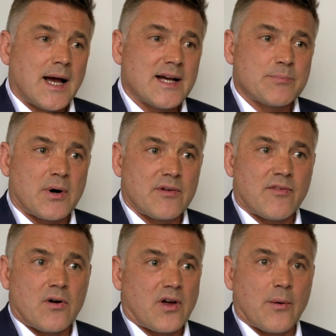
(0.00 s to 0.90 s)
as part
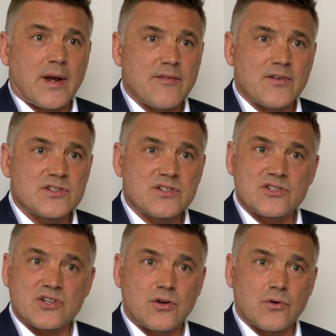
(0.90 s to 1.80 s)
of ongoing efforts
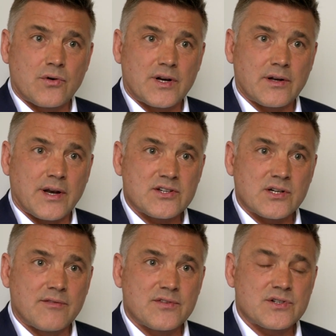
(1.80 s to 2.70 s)
to secure critical
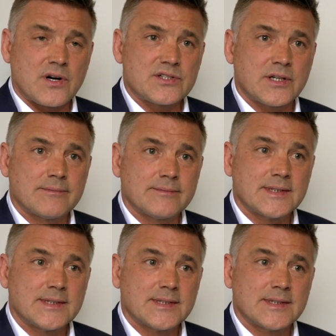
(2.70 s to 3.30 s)
national infrastructure.